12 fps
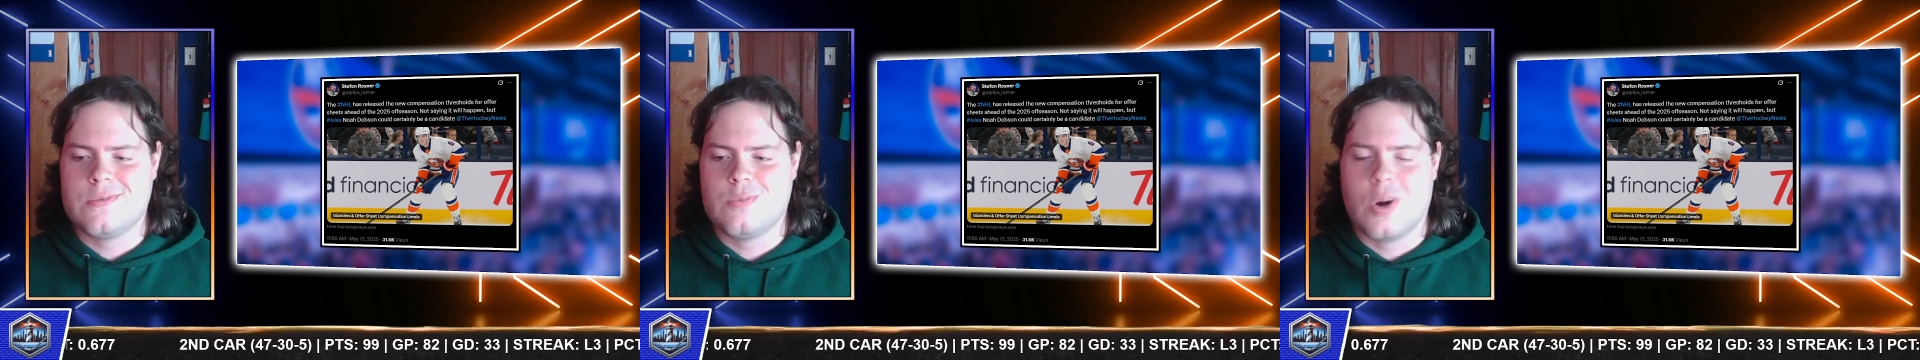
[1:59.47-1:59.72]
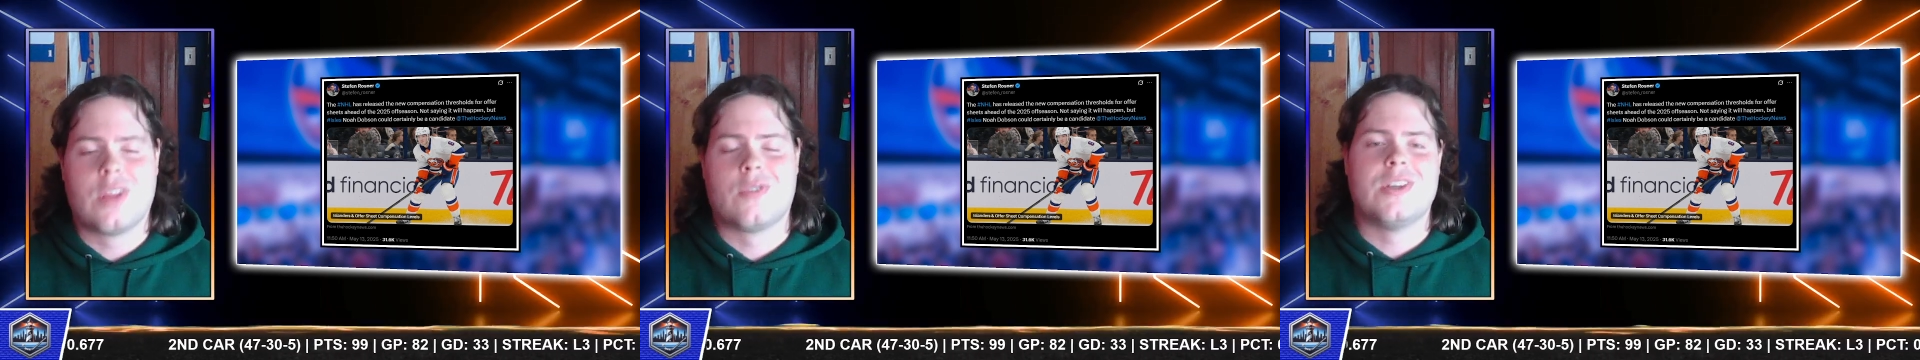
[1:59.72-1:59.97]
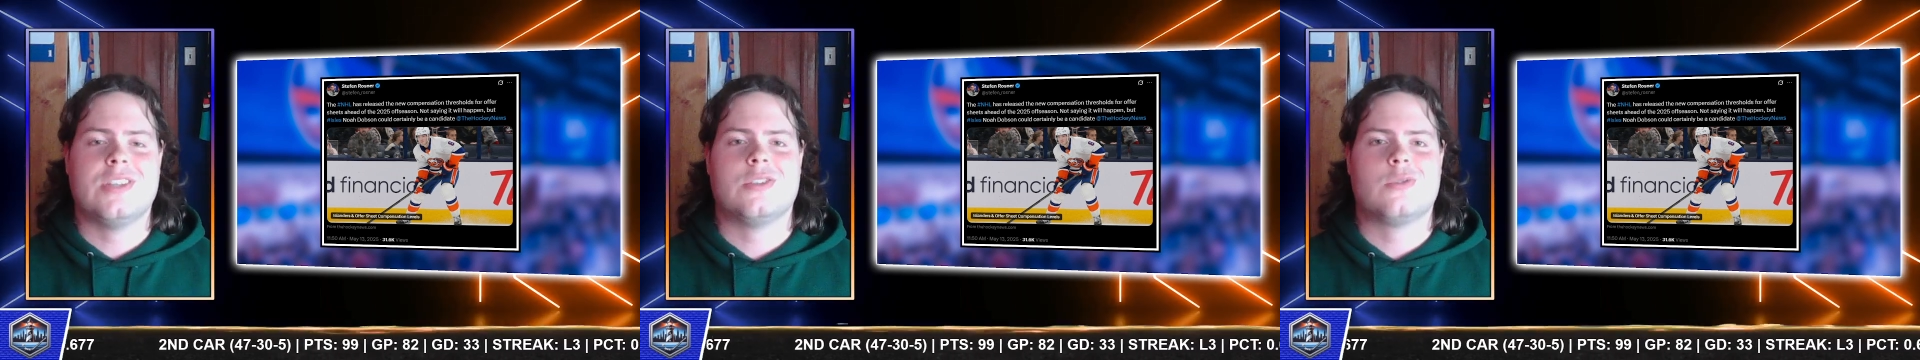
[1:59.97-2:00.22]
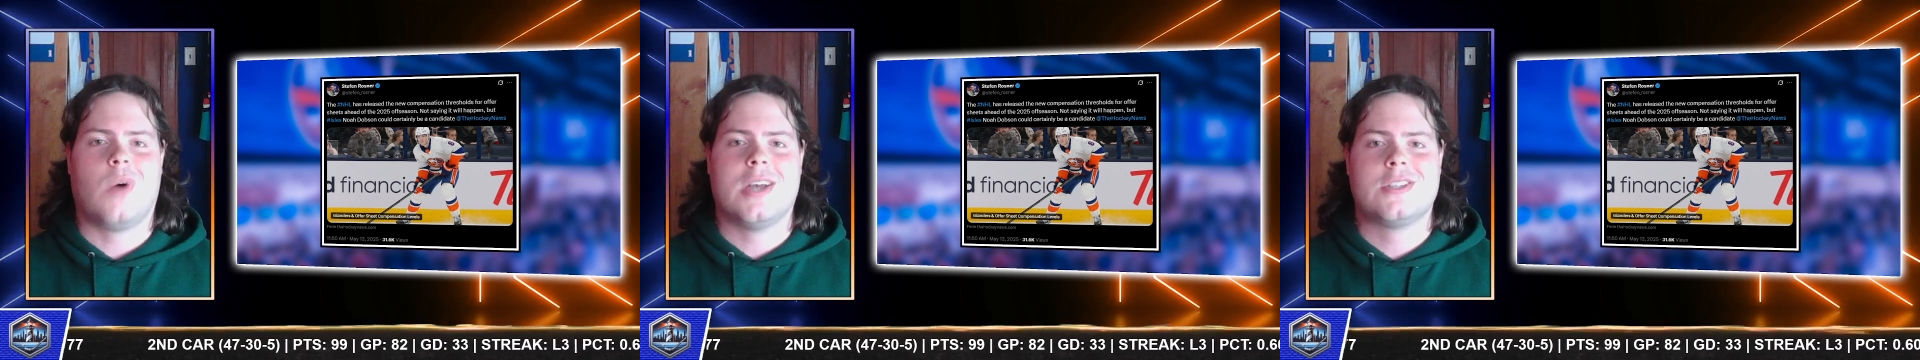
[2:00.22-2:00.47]
one of the reasons
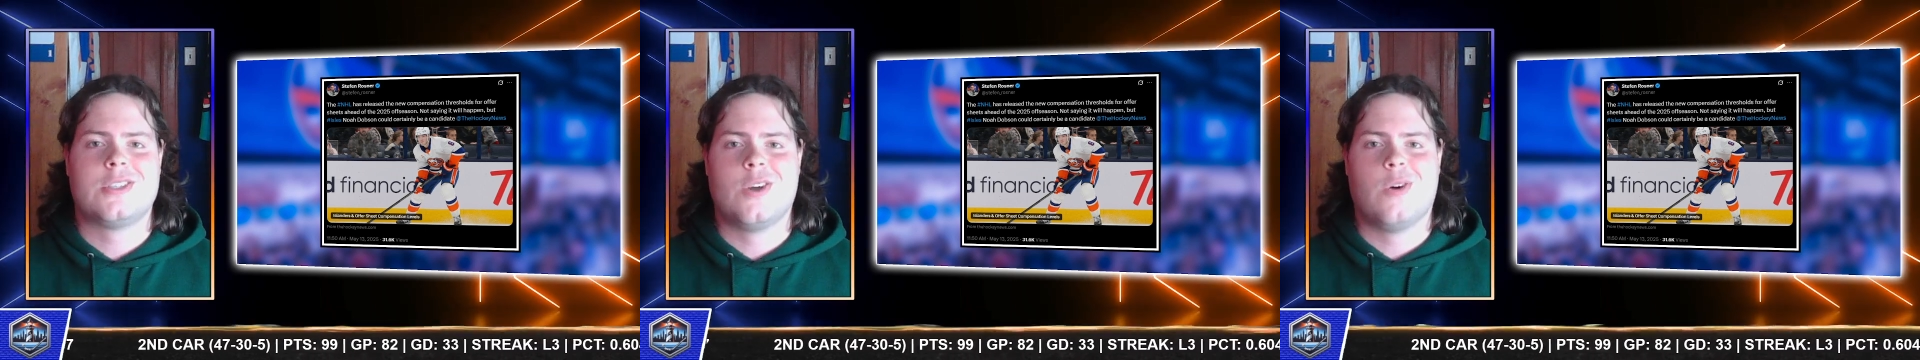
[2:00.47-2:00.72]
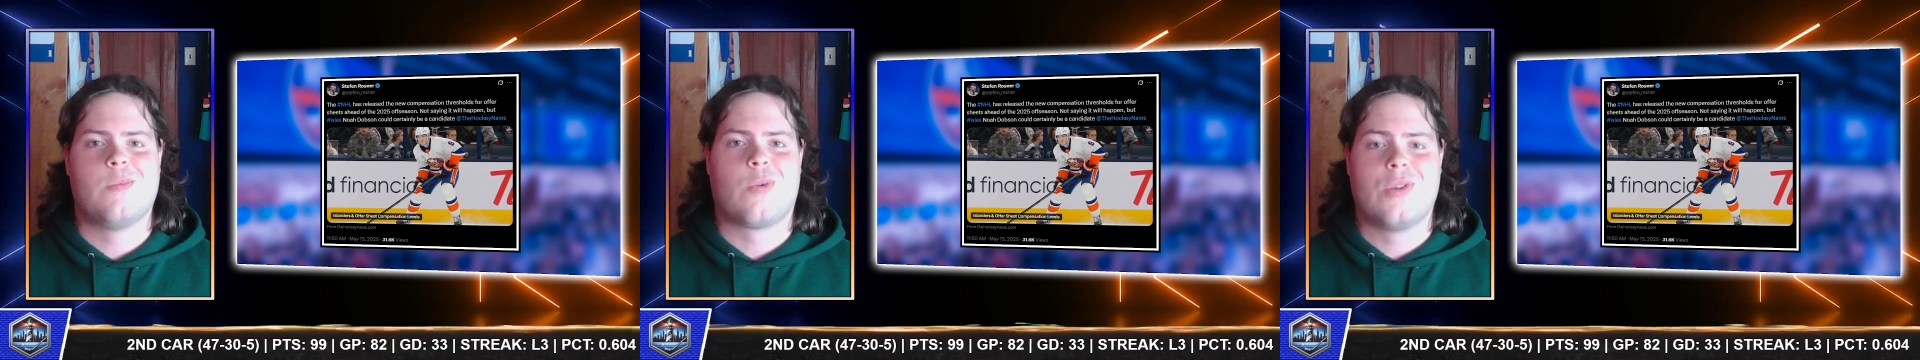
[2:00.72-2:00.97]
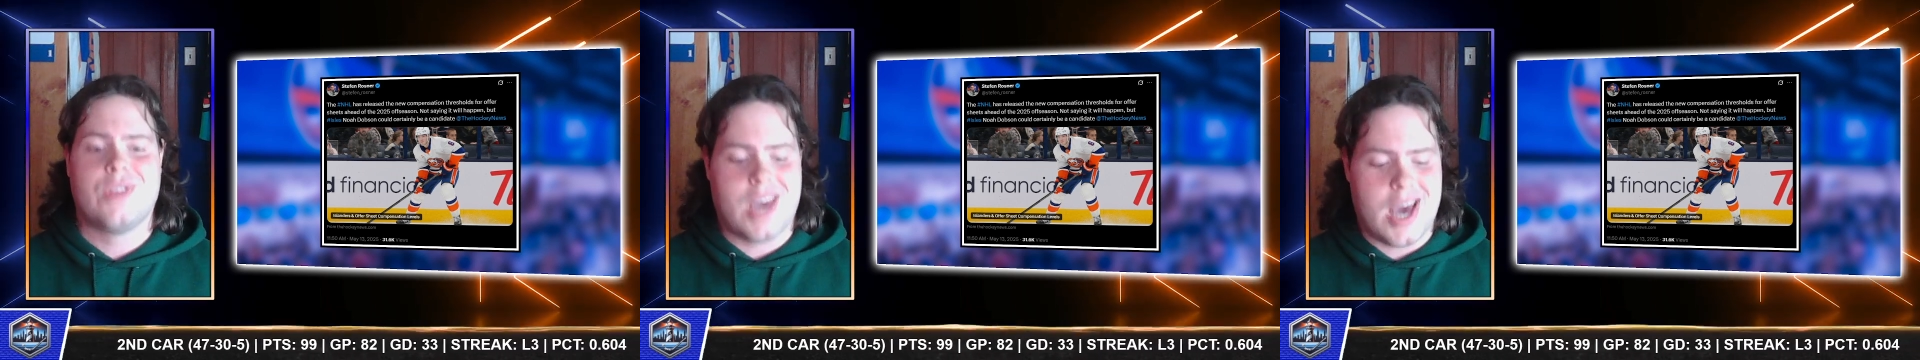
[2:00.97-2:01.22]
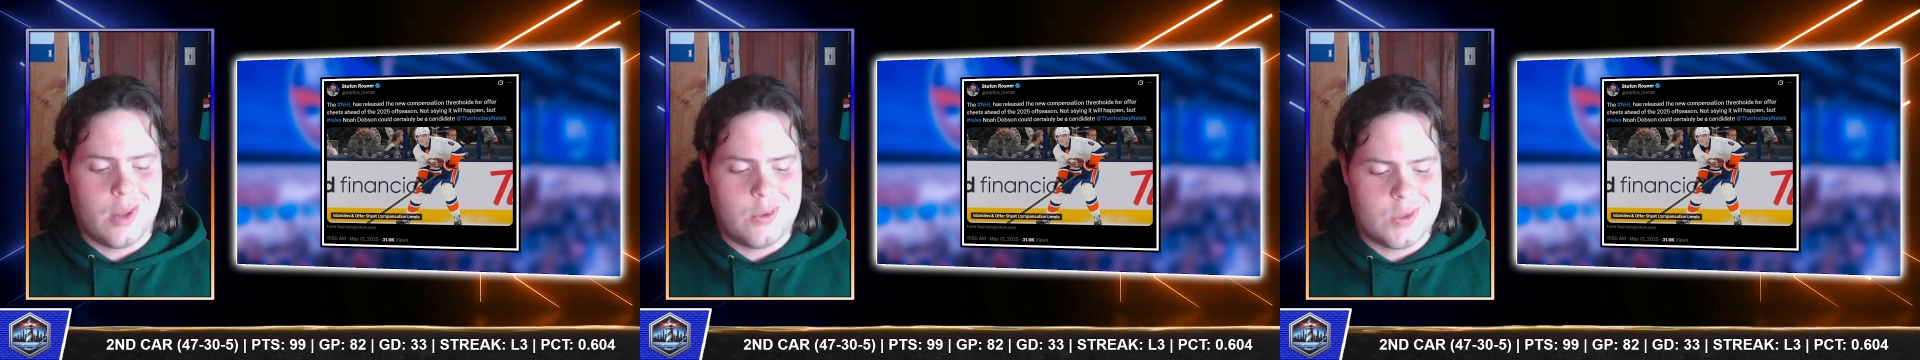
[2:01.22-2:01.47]
why it's so important the
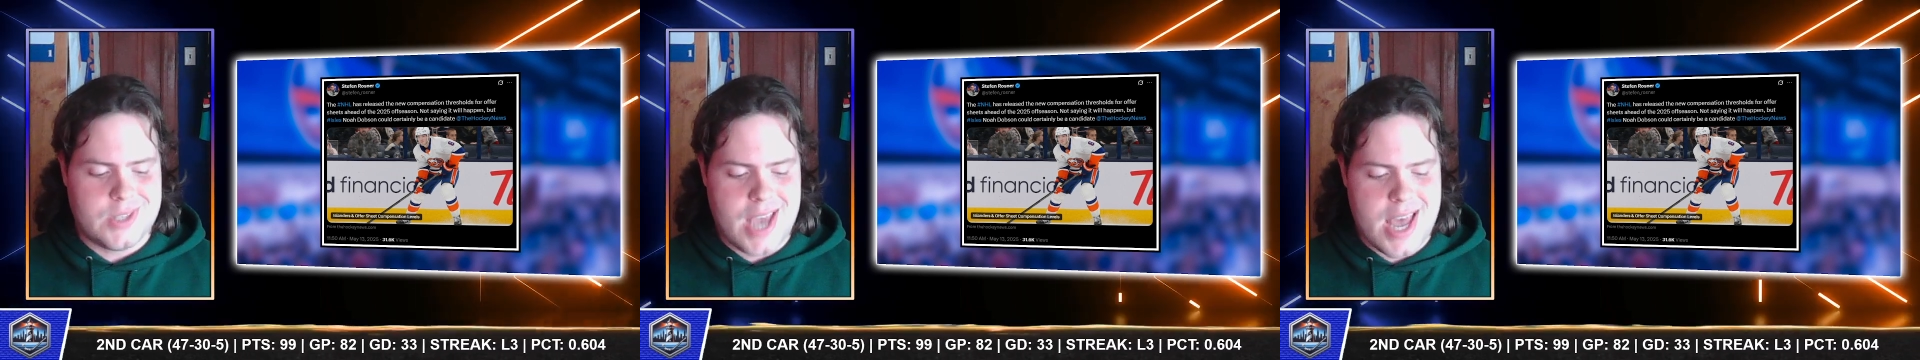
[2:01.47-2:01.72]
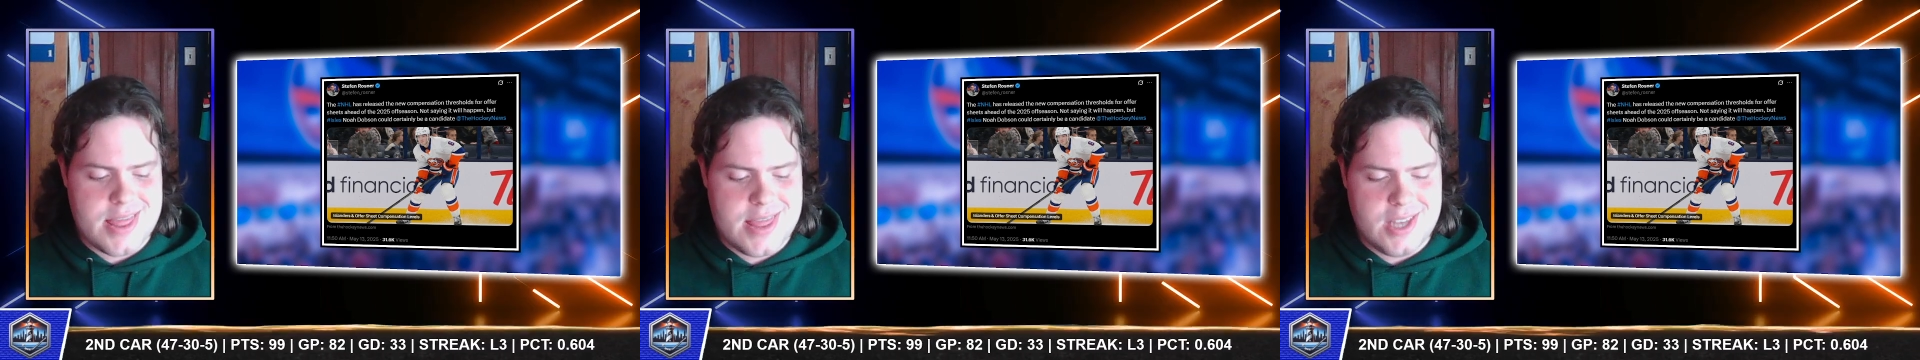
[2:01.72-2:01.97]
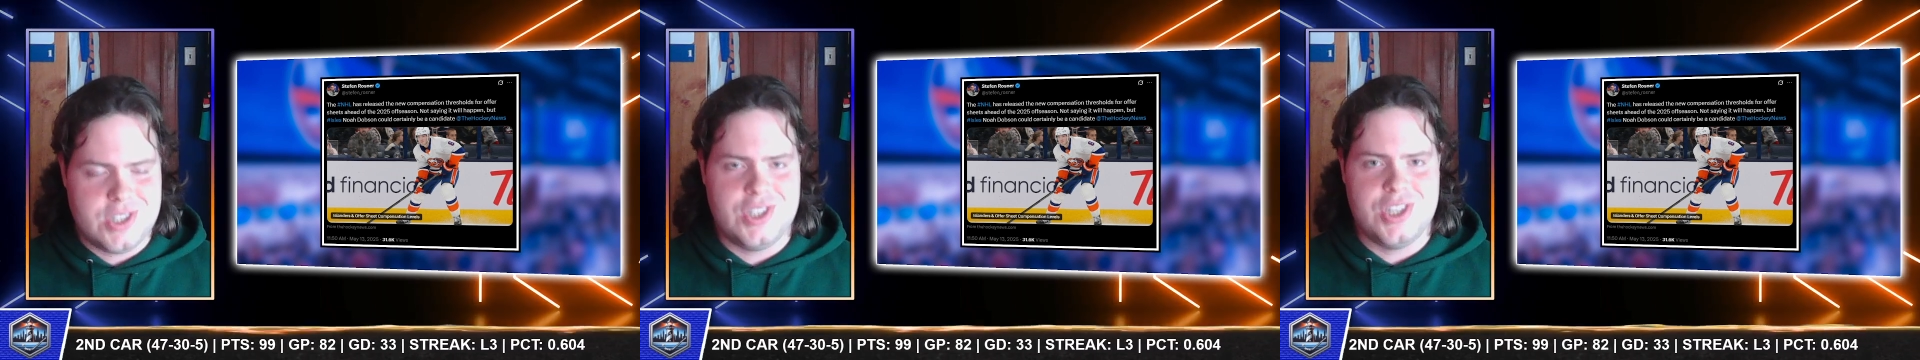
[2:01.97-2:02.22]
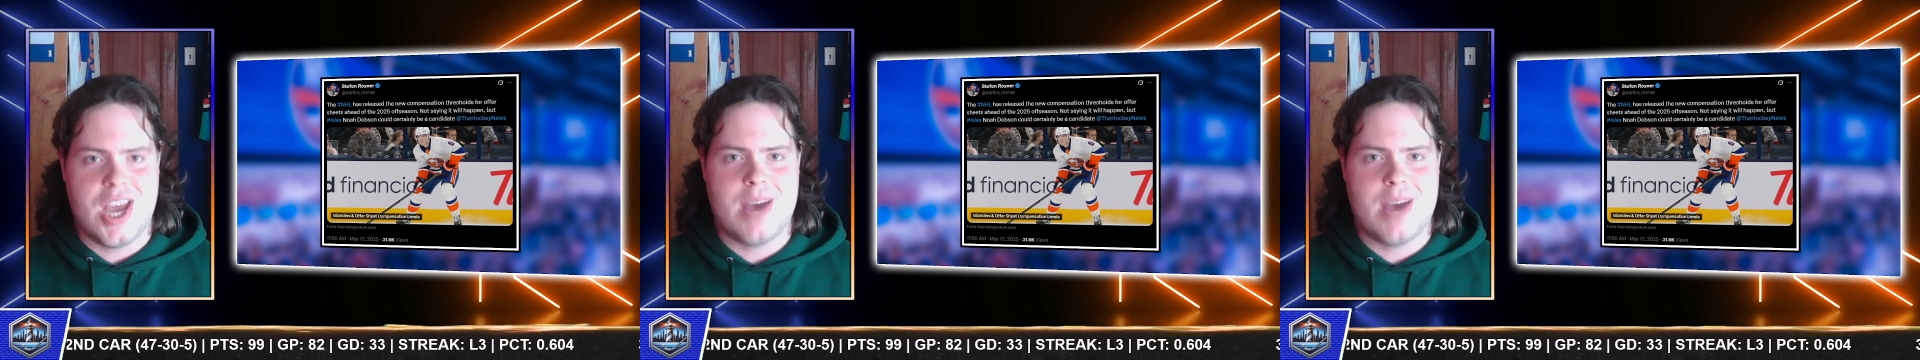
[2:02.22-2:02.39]
Islanders get this GM